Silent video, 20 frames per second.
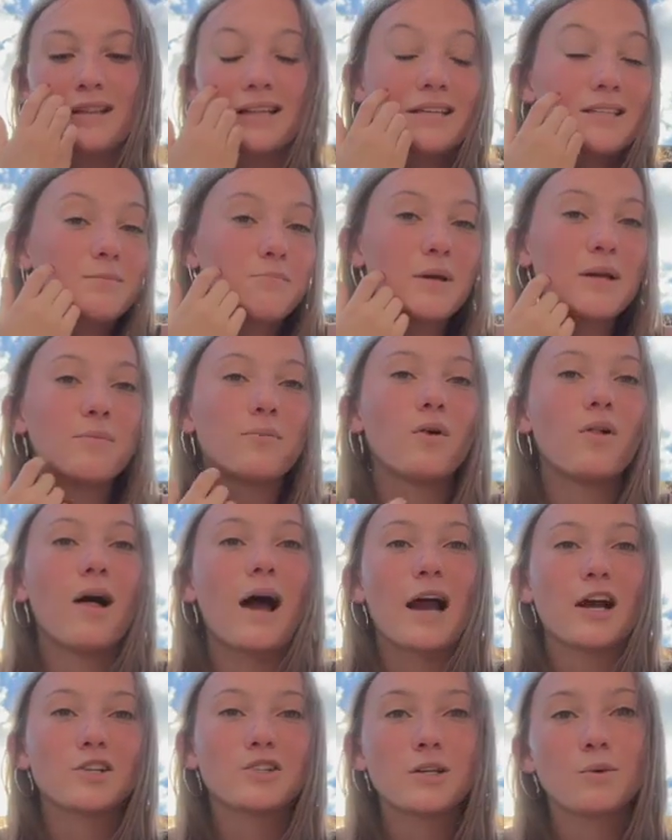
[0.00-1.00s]
These people
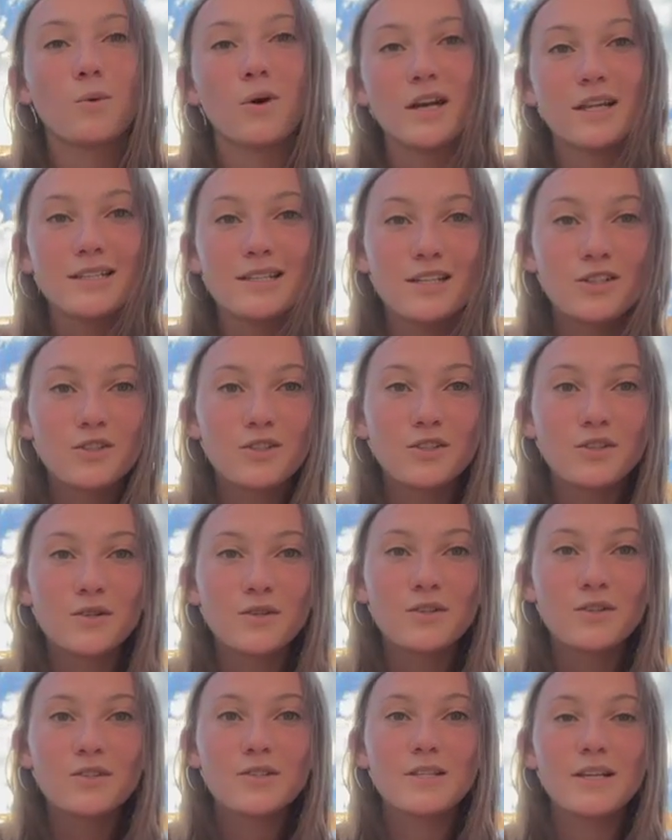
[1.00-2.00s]
actually want to teach
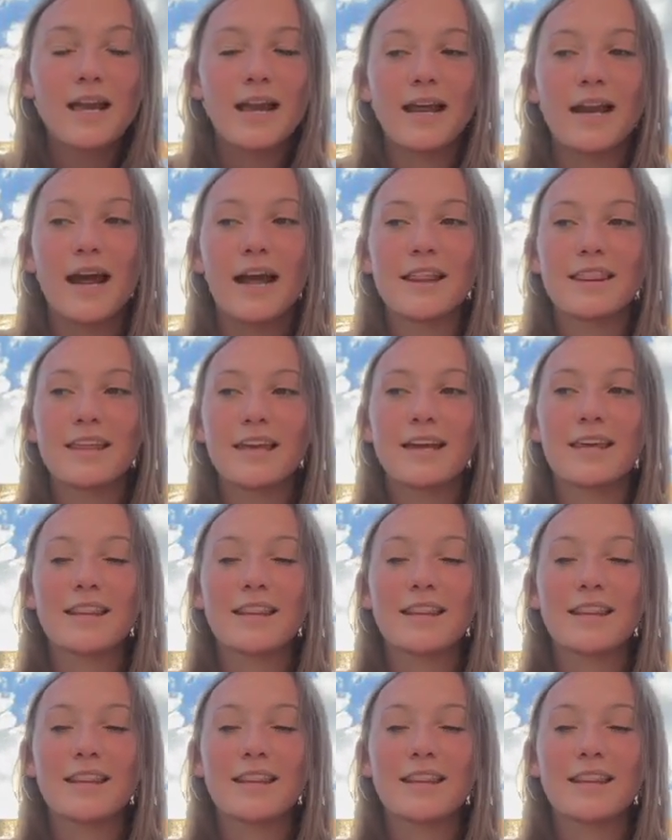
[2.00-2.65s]
students, and I think